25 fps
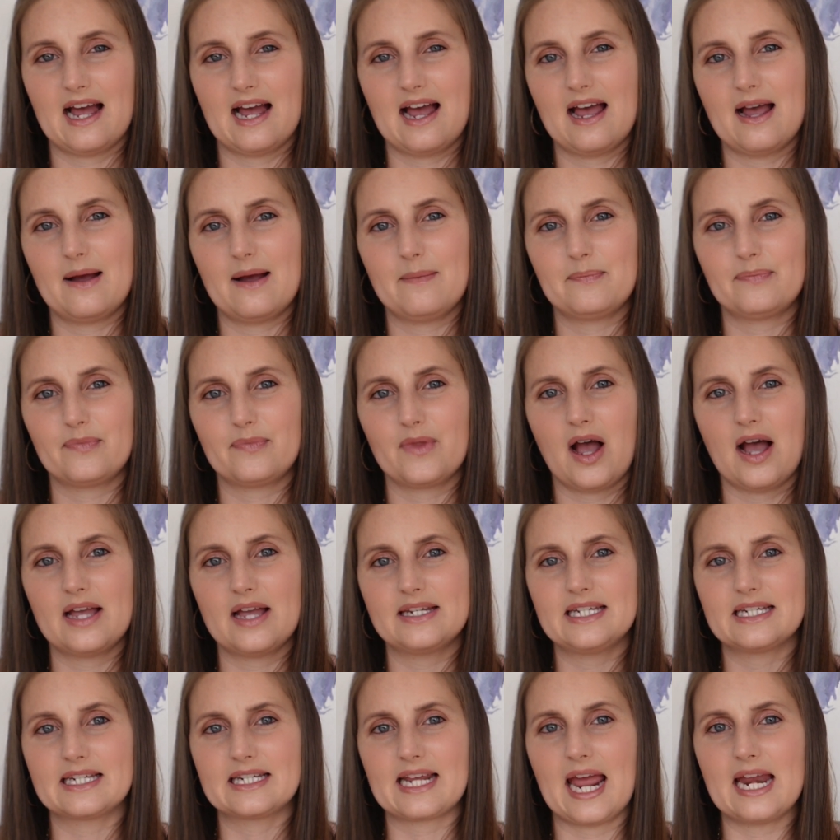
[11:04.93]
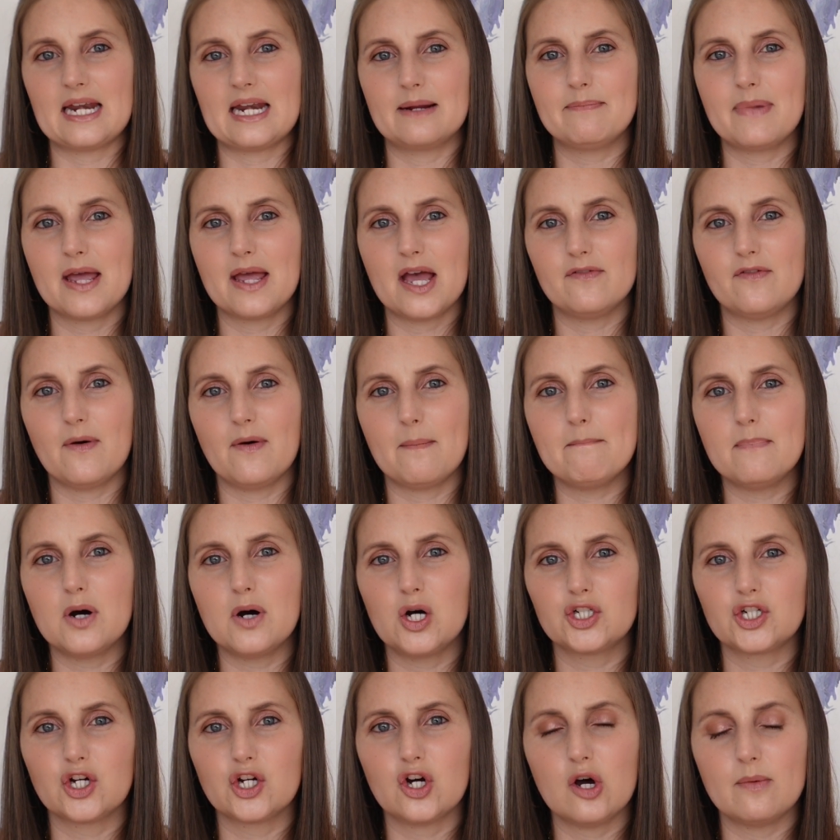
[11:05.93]
I did get in a bit of a
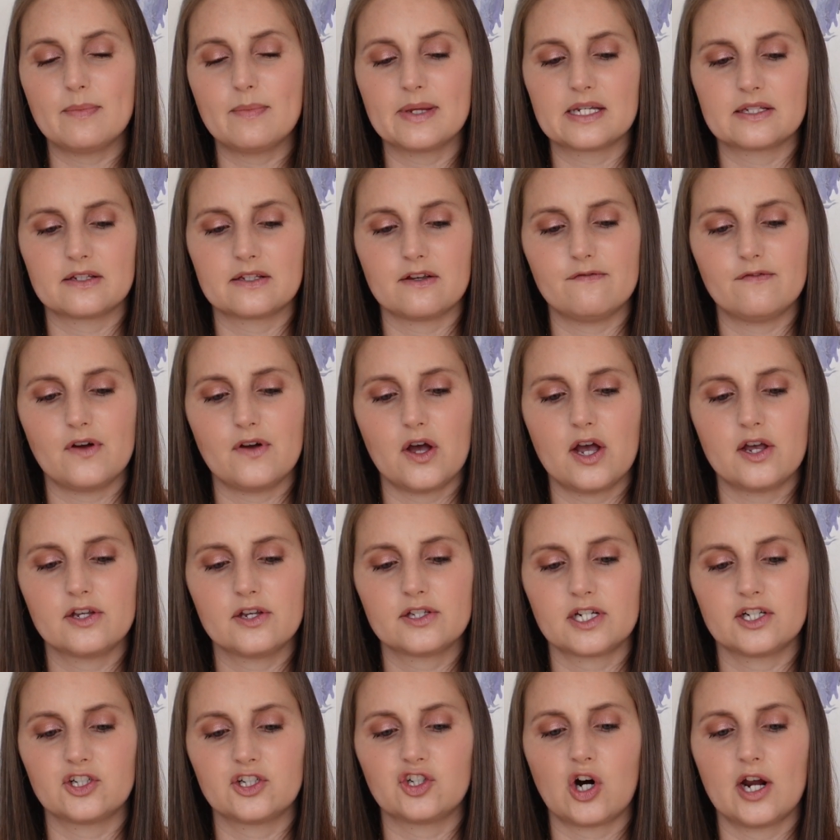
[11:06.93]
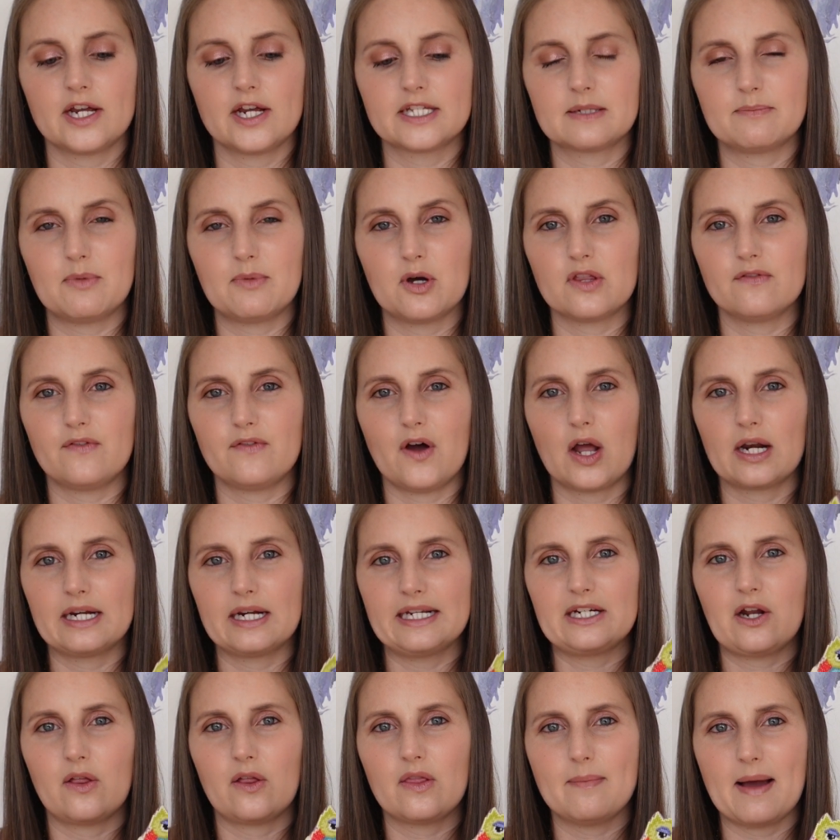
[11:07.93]
muddle because at first I tried to put the
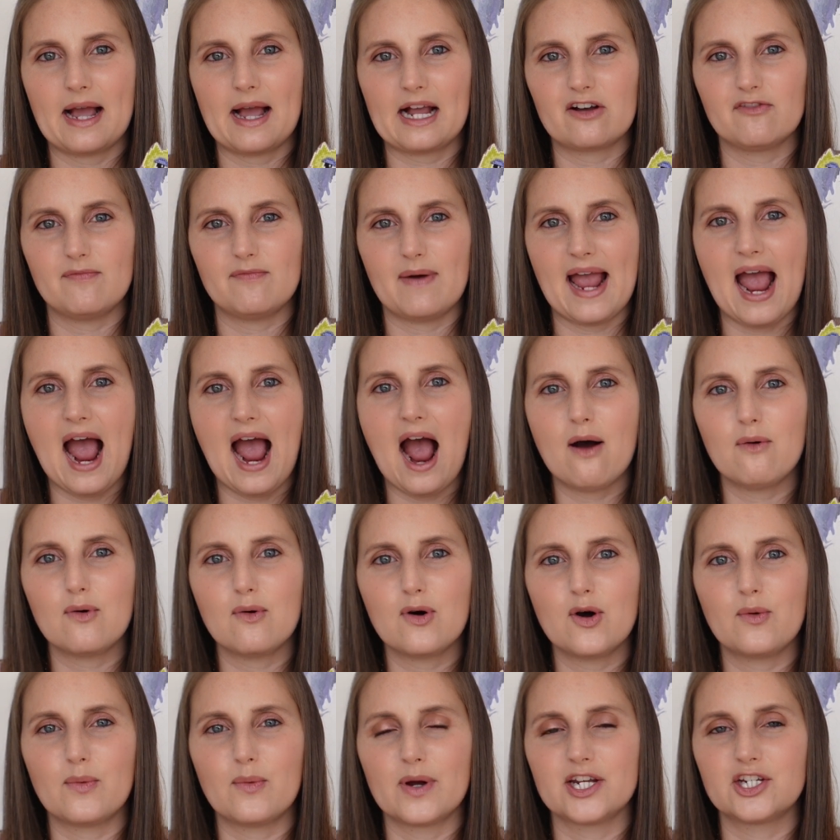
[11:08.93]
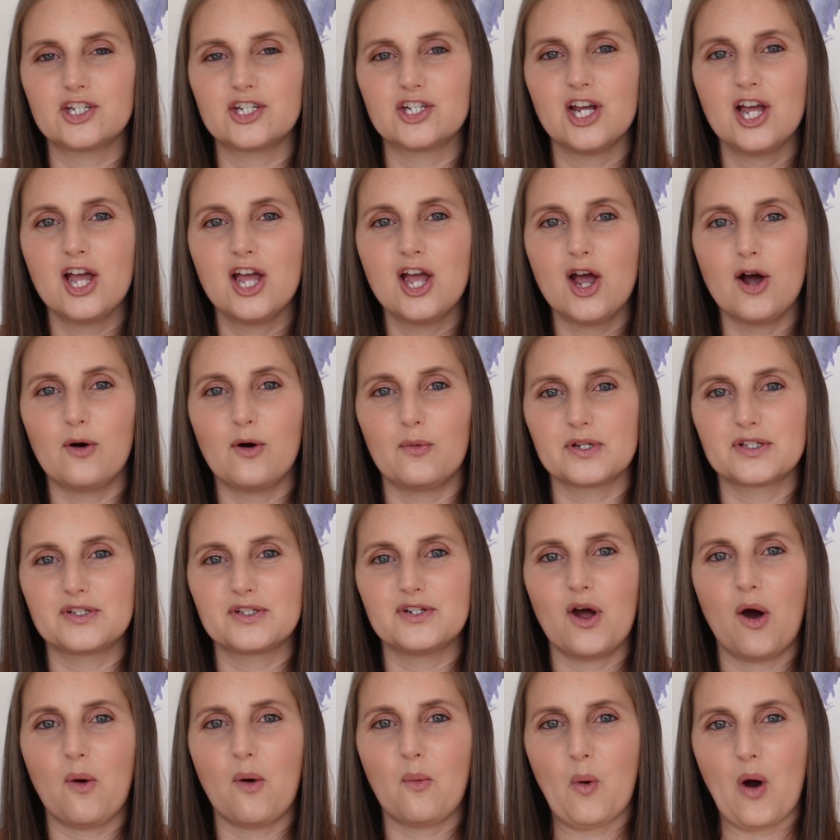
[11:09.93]
violin on the back of my owl, which was
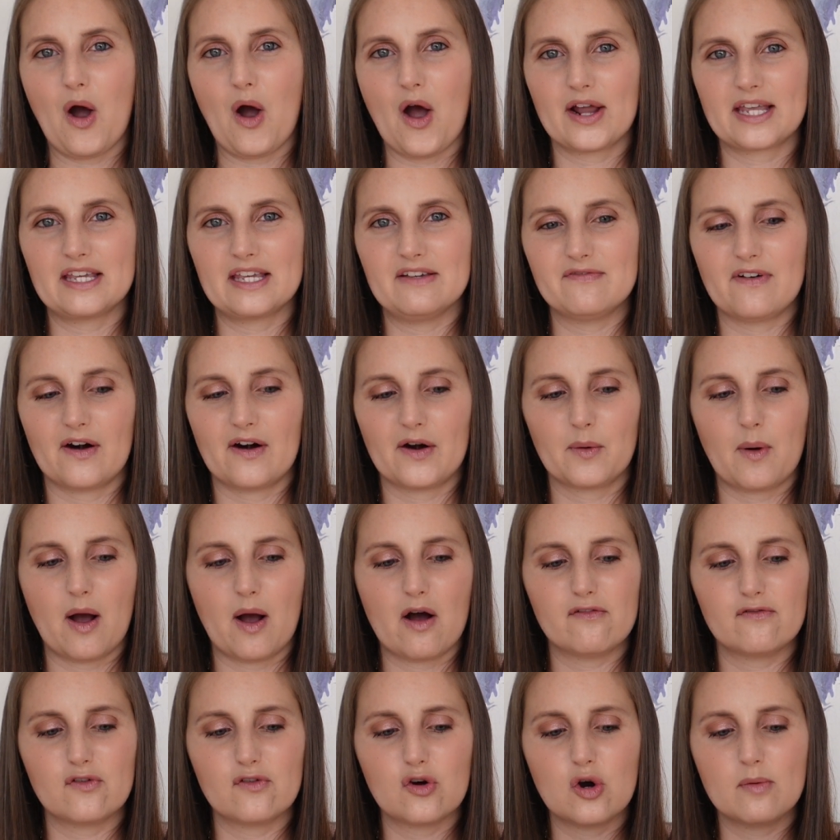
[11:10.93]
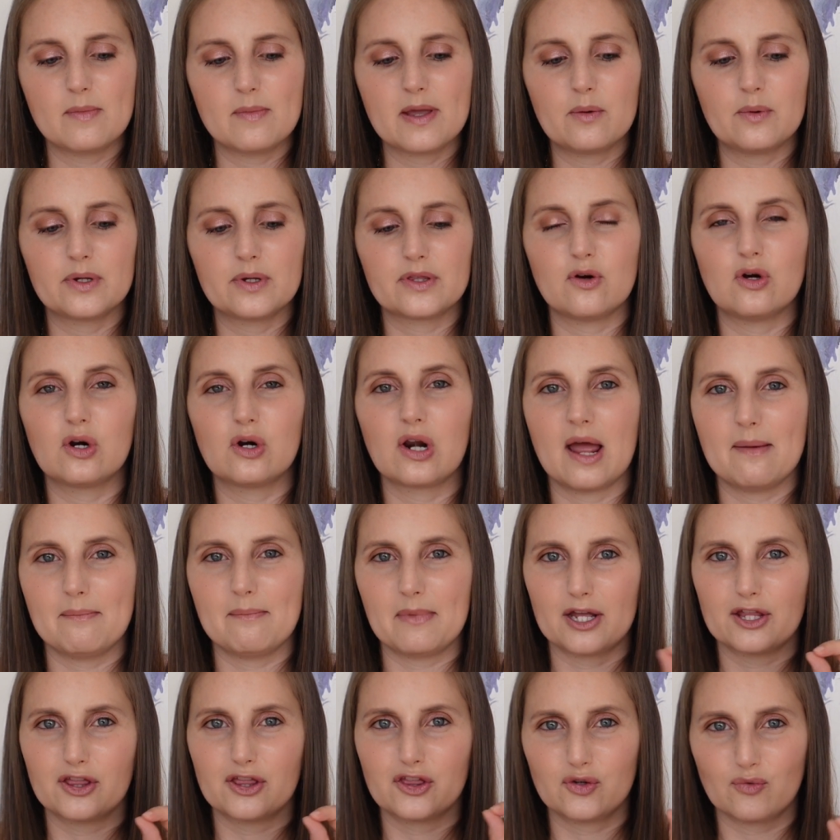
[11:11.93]
not working very well for me with all like
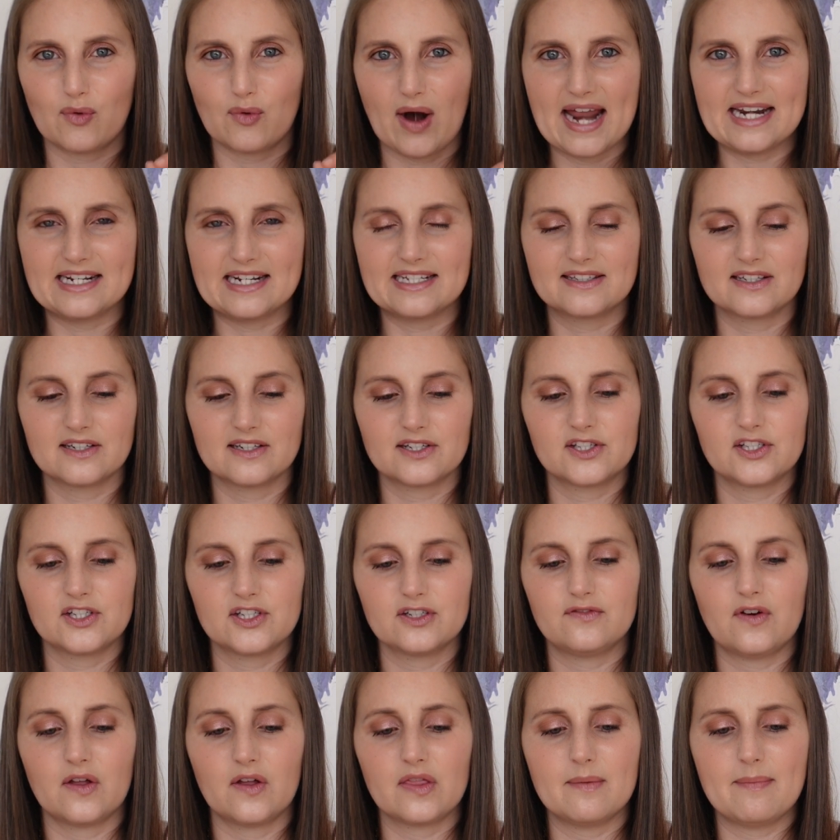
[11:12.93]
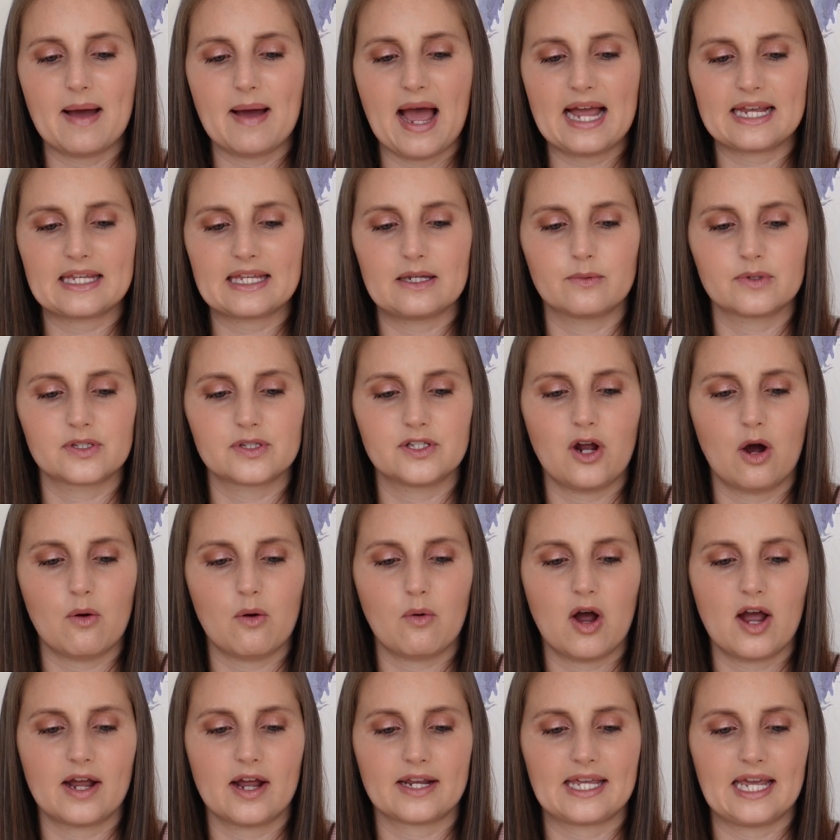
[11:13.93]
my threads and stuff on the back. It was not
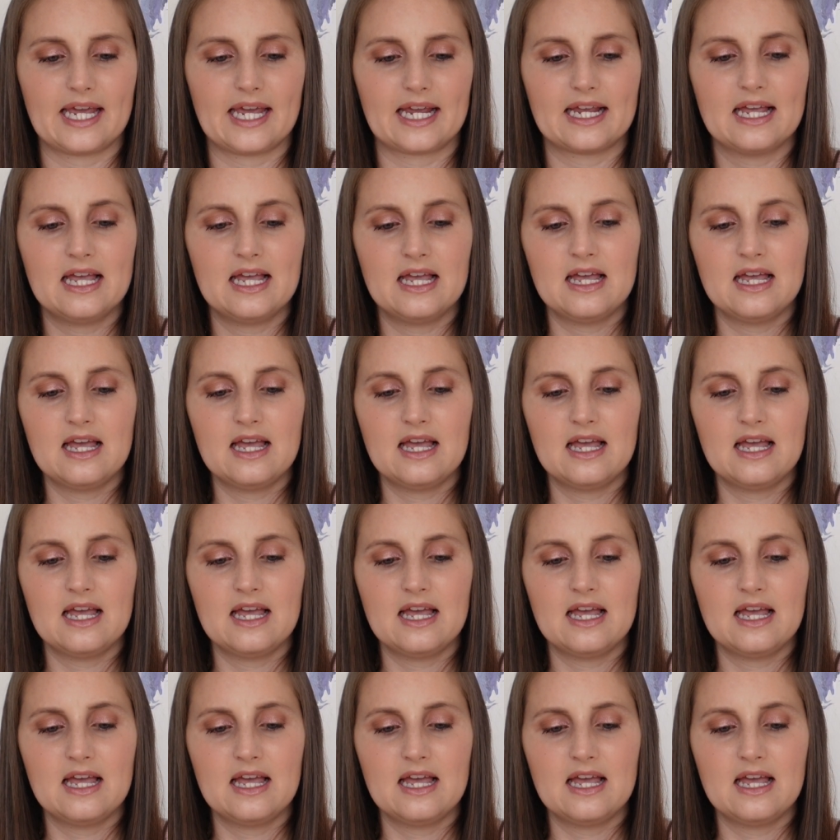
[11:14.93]
working.